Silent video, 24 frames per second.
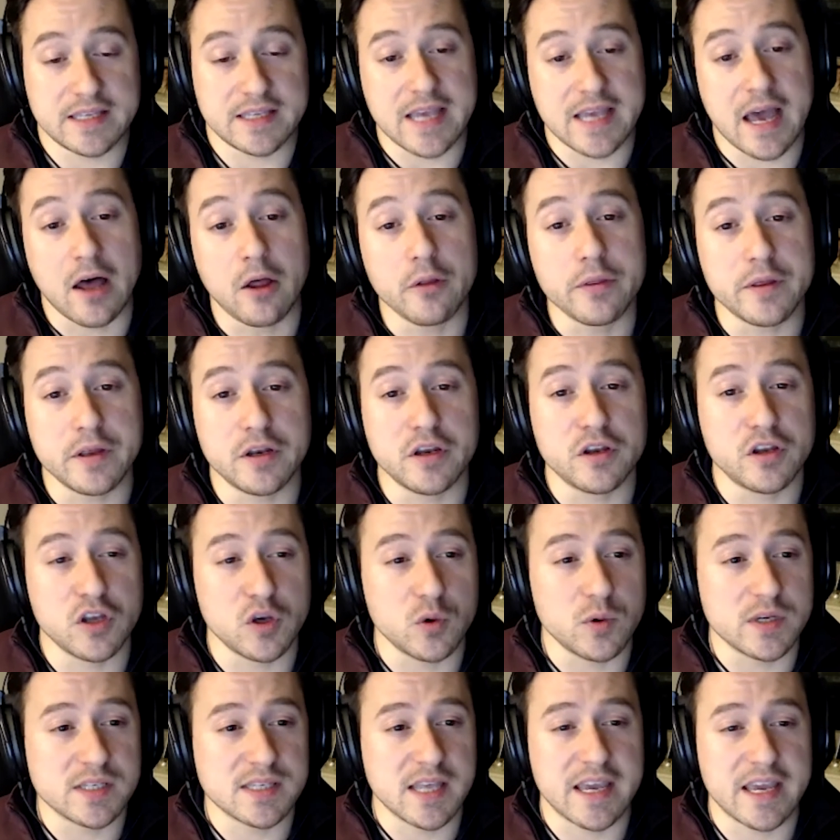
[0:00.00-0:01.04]
healthy to
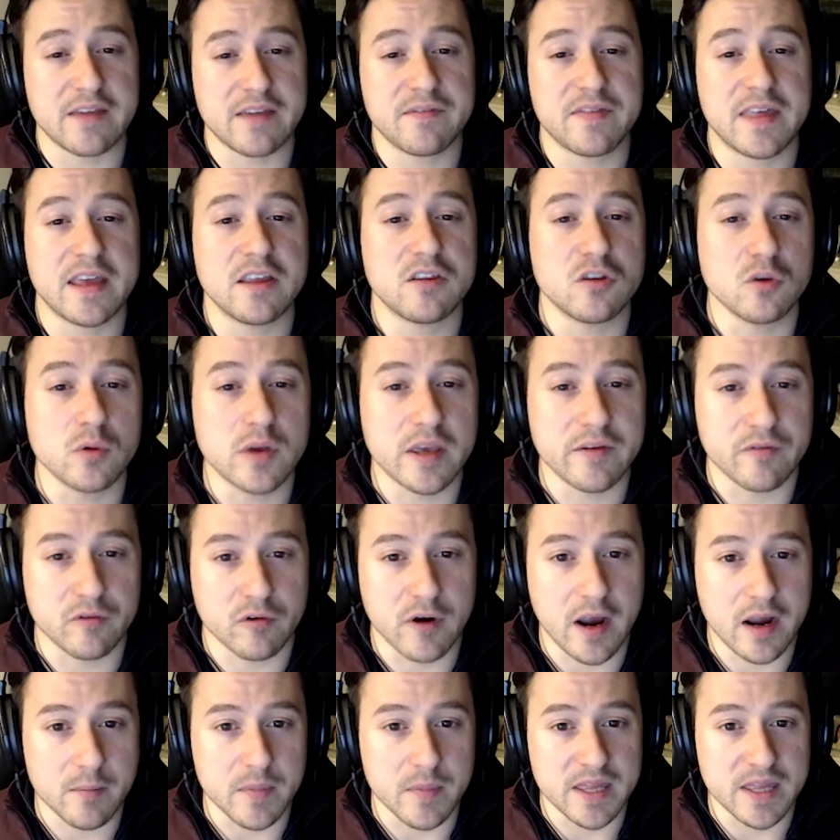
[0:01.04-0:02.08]
do is, like, if they do give a
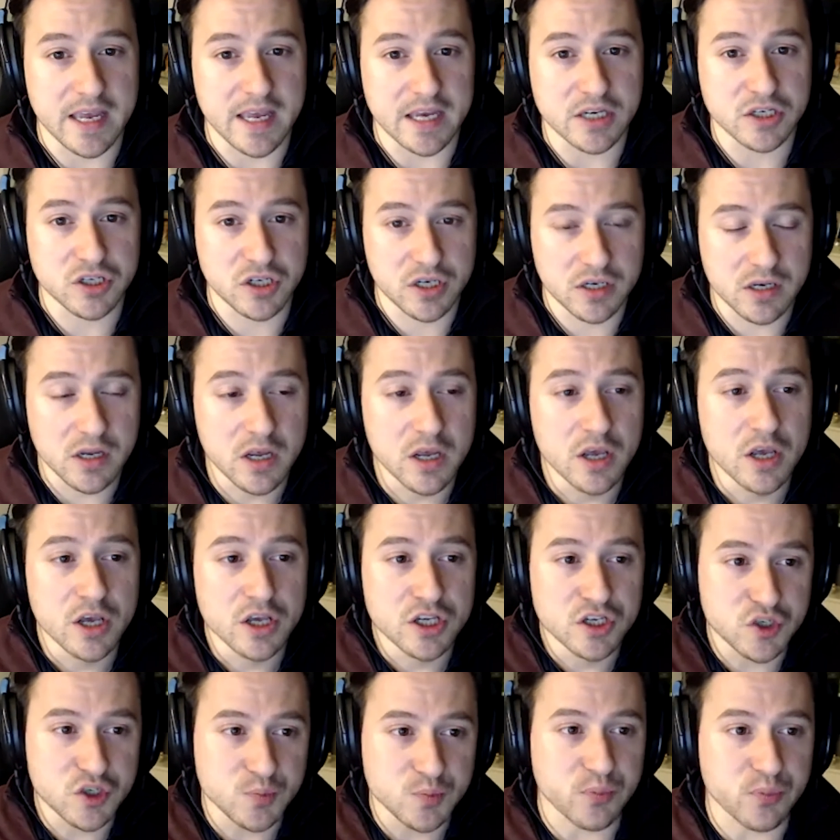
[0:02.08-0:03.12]
recommendation,
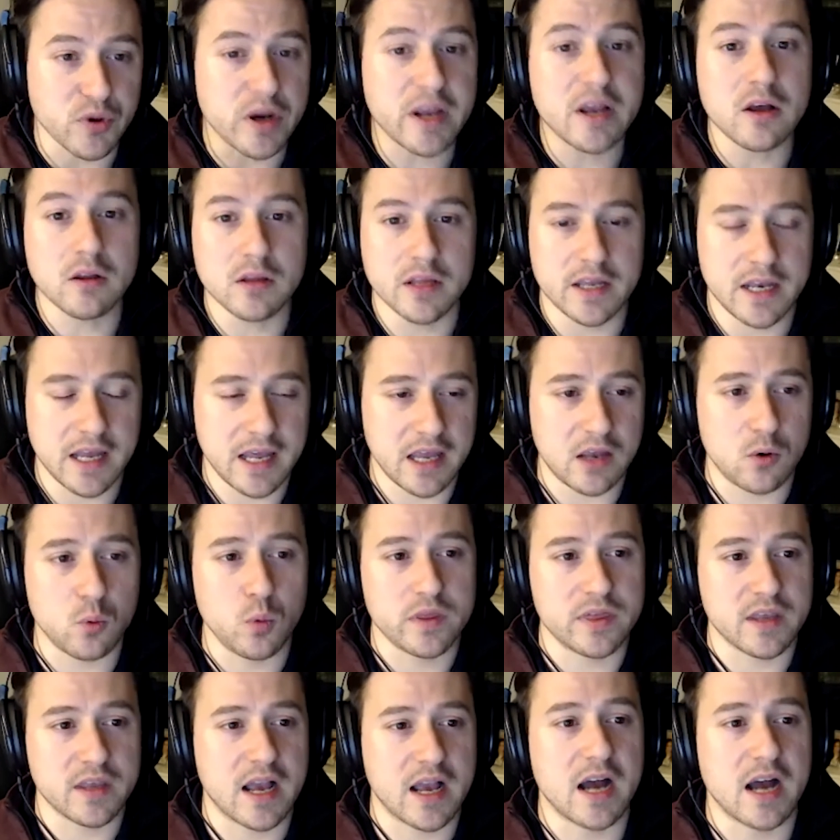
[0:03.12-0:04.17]
sprinkle it in
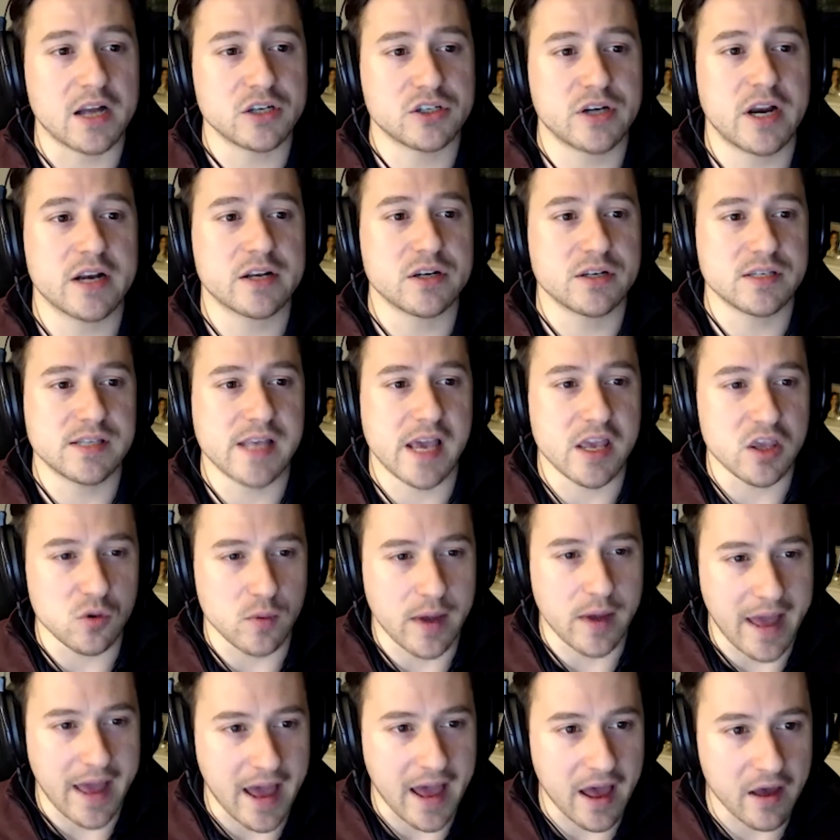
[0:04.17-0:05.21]
with the contractors that
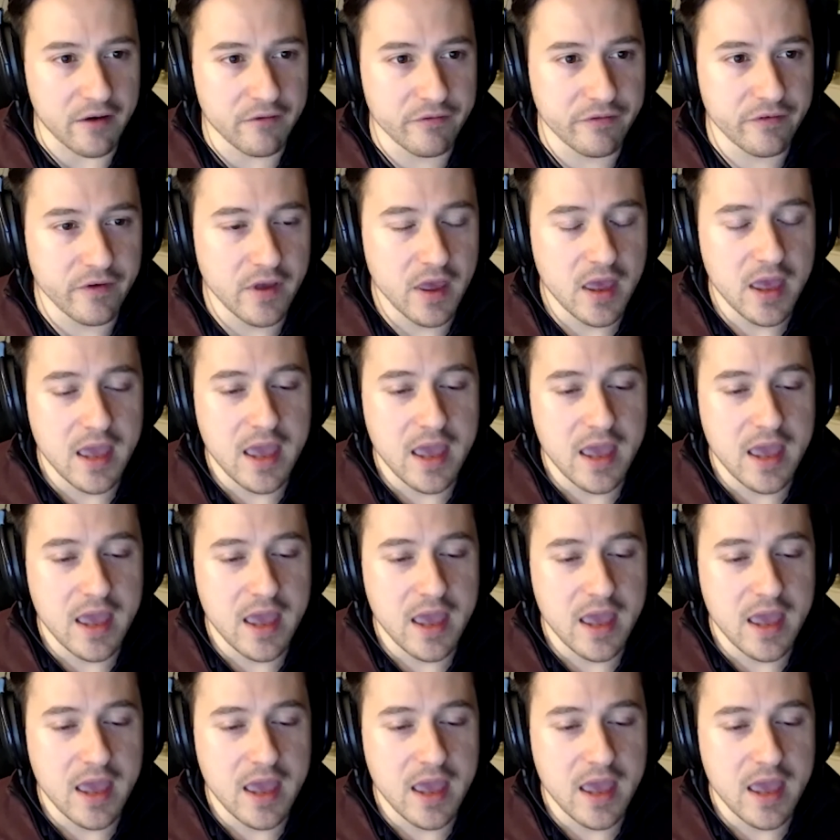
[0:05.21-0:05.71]
you have,